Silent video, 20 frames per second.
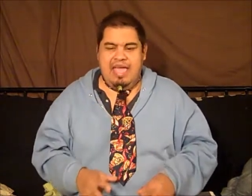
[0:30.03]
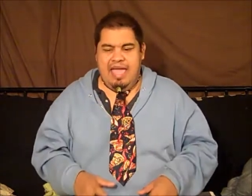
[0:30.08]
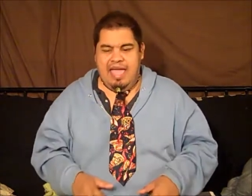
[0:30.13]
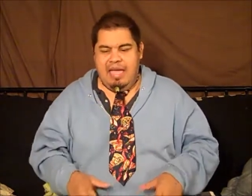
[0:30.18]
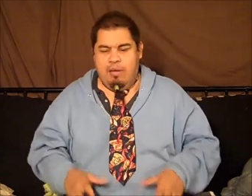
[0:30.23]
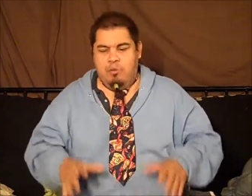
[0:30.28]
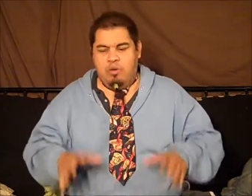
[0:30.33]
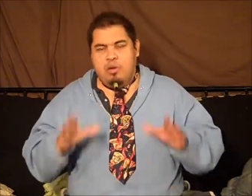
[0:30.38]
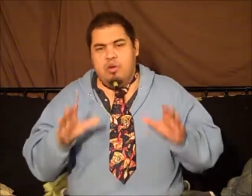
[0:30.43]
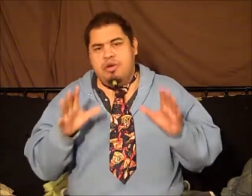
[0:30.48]

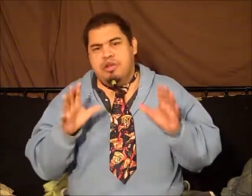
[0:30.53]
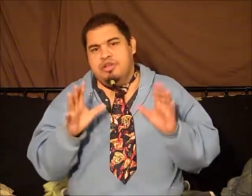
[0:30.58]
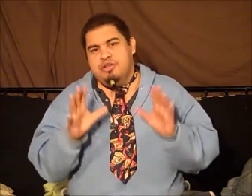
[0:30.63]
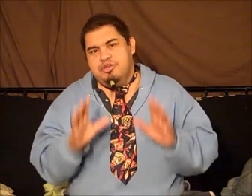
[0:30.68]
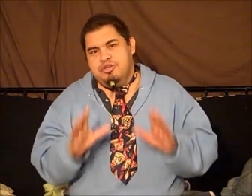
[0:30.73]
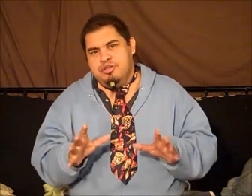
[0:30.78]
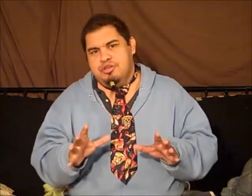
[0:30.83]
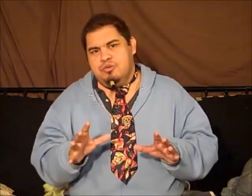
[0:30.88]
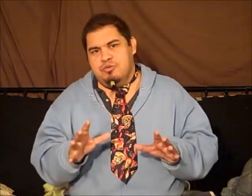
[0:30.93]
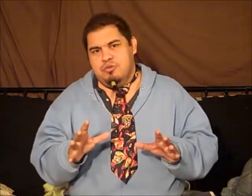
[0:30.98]
And what I want to
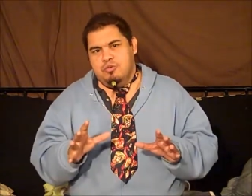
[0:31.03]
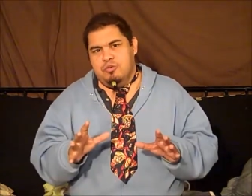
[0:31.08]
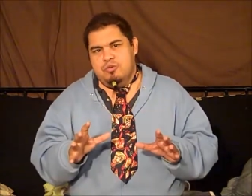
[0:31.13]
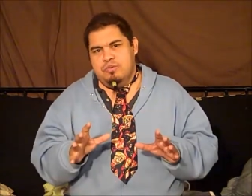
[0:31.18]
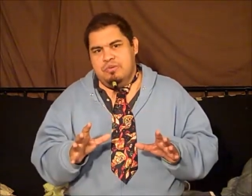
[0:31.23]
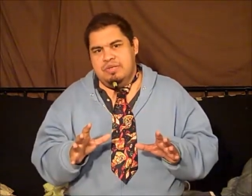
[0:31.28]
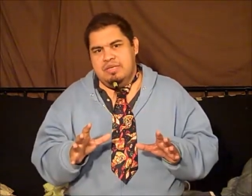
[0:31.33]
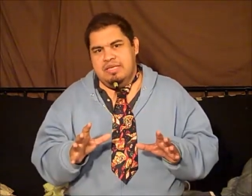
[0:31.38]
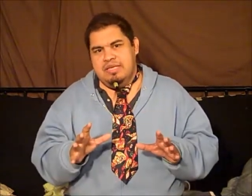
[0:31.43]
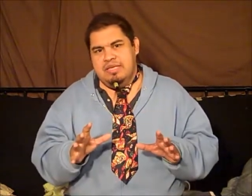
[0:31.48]

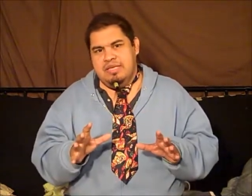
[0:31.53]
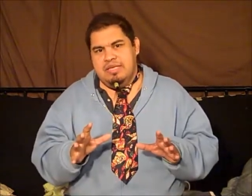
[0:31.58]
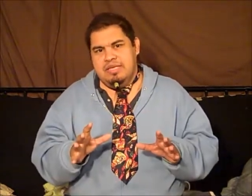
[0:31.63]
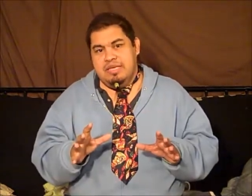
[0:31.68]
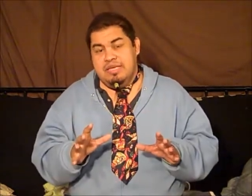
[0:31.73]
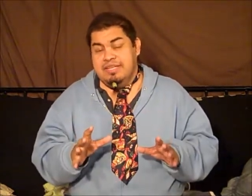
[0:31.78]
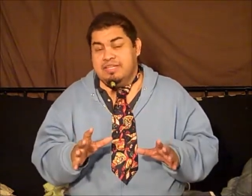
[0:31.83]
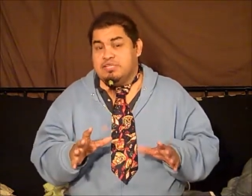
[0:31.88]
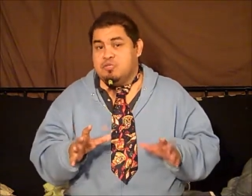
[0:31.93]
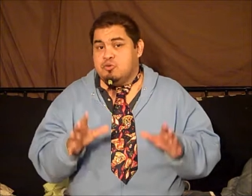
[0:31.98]
do
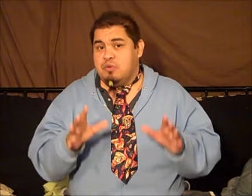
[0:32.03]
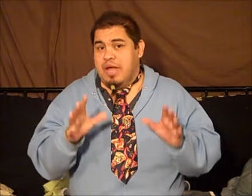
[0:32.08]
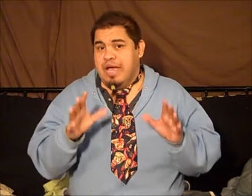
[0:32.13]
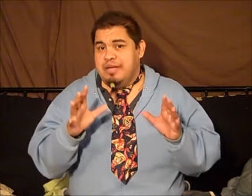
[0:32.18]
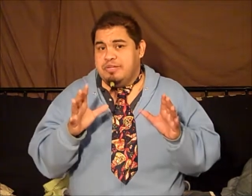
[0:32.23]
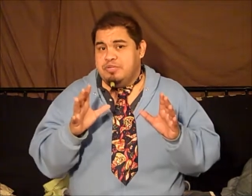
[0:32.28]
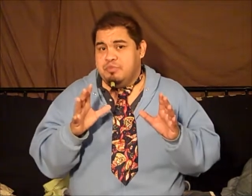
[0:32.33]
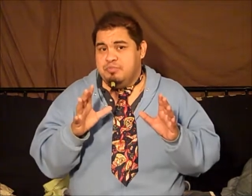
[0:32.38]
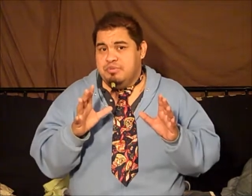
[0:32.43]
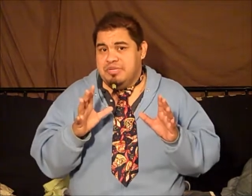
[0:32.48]
is
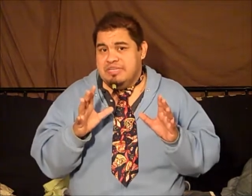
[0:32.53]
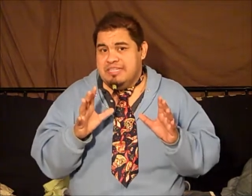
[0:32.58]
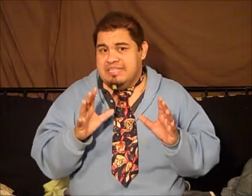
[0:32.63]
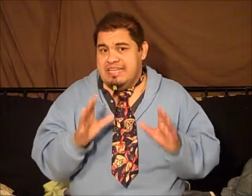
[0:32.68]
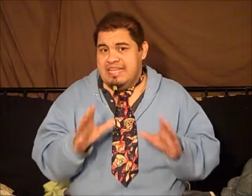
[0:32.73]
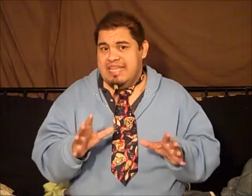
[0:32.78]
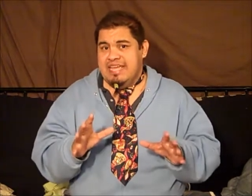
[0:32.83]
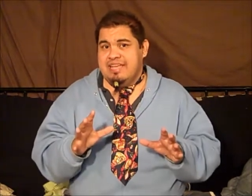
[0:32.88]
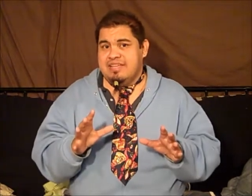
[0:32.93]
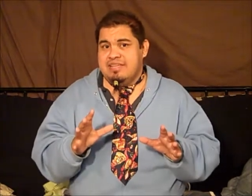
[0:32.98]
try to
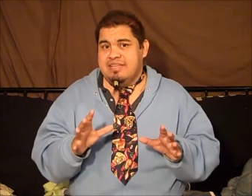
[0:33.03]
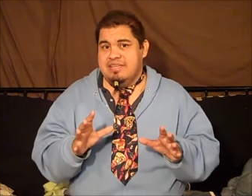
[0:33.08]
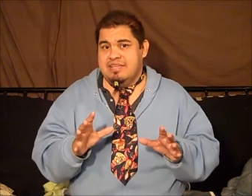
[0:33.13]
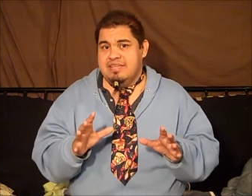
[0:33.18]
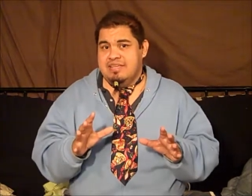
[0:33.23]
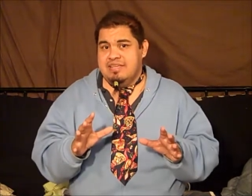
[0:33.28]
predict